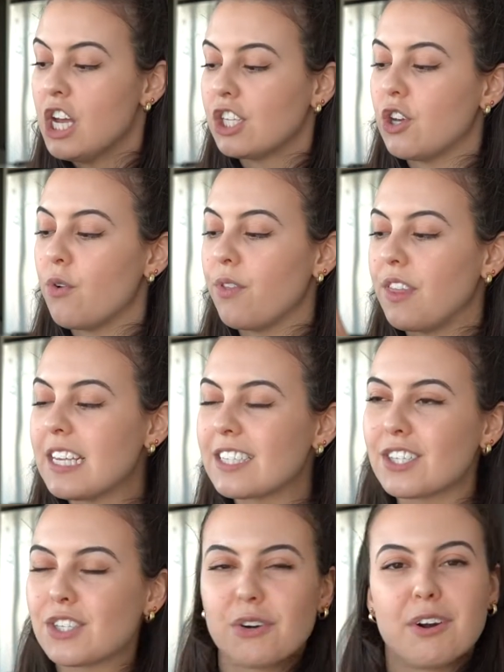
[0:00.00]
So these
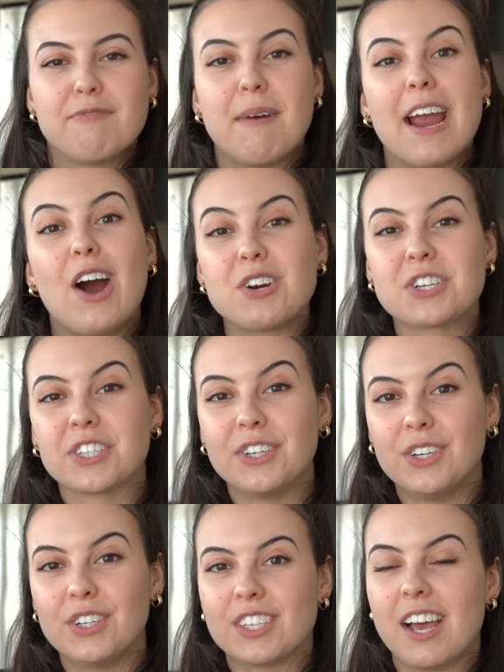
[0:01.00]
are sort of my
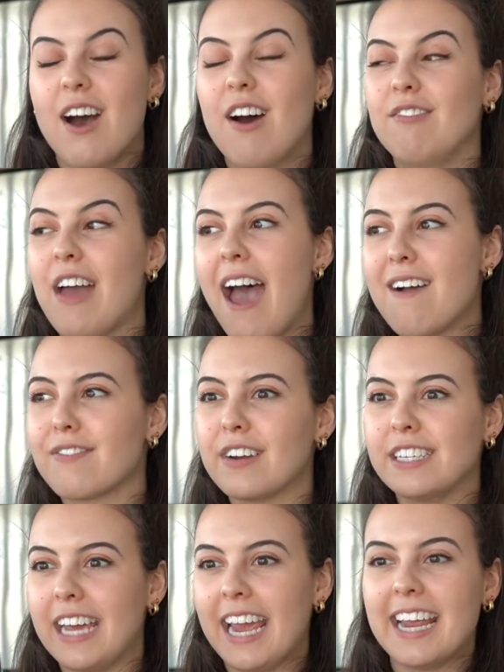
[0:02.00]
arsenals of
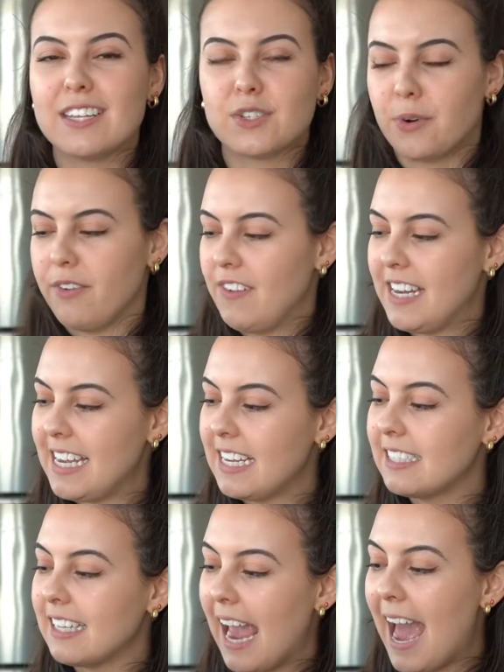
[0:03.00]
everyday sort of needs.